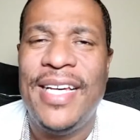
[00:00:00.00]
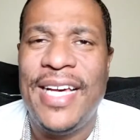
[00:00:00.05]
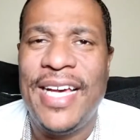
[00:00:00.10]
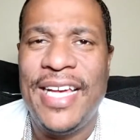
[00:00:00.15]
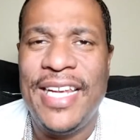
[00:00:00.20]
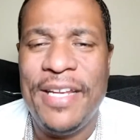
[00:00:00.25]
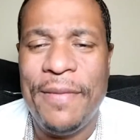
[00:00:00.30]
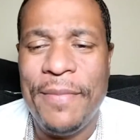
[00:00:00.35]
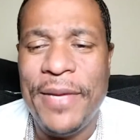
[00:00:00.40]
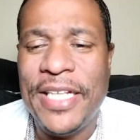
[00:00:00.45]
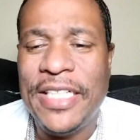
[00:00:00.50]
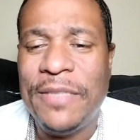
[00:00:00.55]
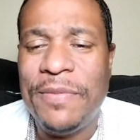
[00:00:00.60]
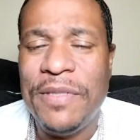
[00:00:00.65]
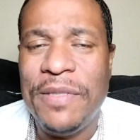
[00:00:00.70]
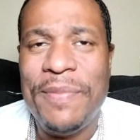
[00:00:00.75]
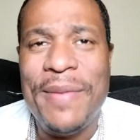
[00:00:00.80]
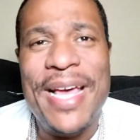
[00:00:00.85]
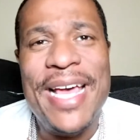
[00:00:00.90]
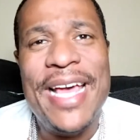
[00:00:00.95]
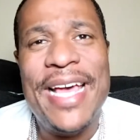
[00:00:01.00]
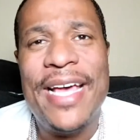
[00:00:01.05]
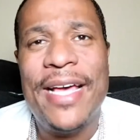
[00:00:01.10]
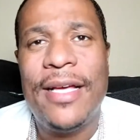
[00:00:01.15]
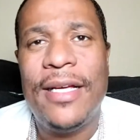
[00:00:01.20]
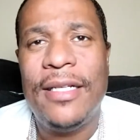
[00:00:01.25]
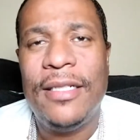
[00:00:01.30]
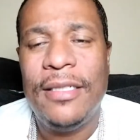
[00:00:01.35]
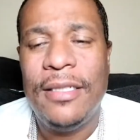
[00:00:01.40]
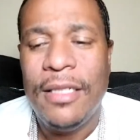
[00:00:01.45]
and it makes me mad.
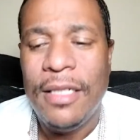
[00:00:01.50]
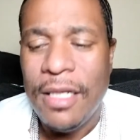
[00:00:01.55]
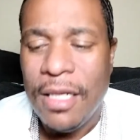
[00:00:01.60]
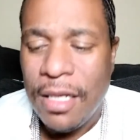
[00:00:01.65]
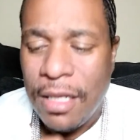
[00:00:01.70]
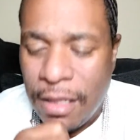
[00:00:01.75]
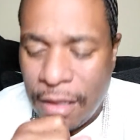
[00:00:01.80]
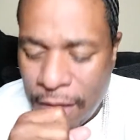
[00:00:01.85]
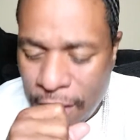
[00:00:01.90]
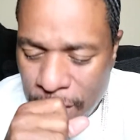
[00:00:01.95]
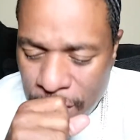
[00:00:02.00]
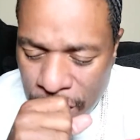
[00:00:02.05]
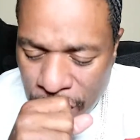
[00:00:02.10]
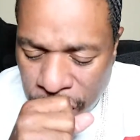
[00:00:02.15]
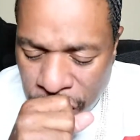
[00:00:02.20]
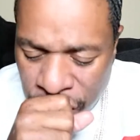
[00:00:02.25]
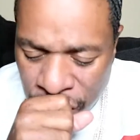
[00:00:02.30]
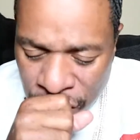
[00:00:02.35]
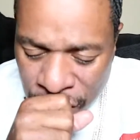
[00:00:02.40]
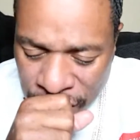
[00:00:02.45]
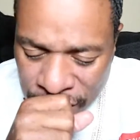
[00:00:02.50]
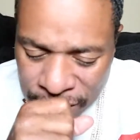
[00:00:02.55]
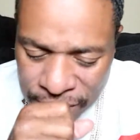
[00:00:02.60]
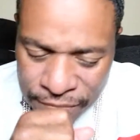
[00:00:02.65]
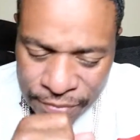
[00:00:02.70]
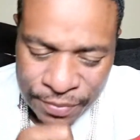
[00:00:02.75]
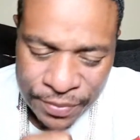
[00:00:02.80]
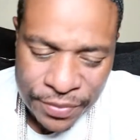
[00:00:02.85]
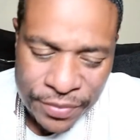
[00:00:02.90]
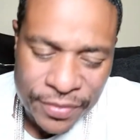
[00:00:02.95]

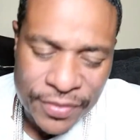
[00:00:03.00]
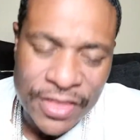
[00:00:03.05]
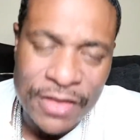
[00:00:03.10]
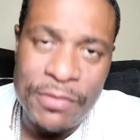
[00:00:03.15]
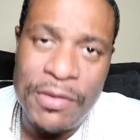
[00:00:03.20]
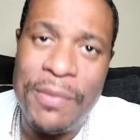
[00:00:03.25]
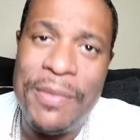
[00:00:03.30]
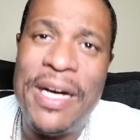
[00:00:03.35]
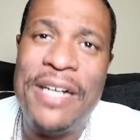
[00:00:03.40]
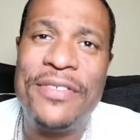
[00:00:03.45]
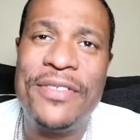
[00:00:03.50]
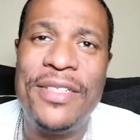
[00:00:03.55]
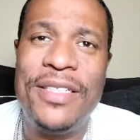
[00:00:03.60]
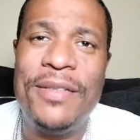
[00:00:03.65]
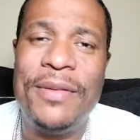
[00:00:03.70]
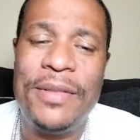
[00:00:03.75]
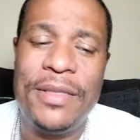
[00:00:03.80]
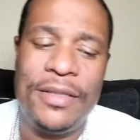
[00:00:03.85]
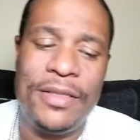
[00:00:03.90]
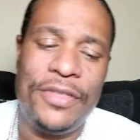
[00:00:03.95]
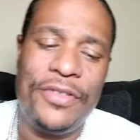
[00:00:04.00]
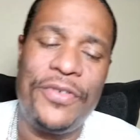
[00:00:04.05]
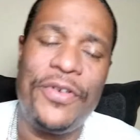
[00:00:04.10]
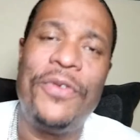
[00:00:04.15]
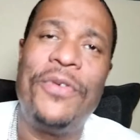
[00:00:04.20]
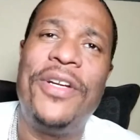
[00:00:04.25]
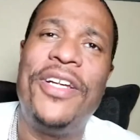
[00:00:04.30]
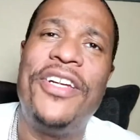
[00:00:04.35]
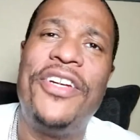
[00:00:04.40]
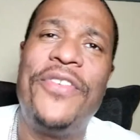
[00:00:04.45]
Leave my mouth alone, throat a
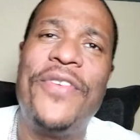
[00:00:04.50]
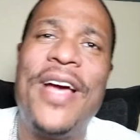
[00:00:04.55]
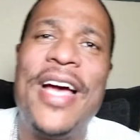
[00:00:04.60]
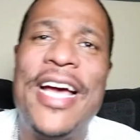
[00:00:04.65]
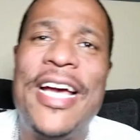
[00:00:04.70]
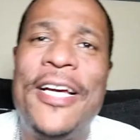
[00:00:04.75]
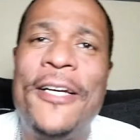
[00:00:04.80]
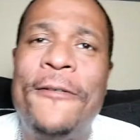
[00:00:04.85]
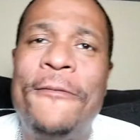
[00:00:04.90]
little dry.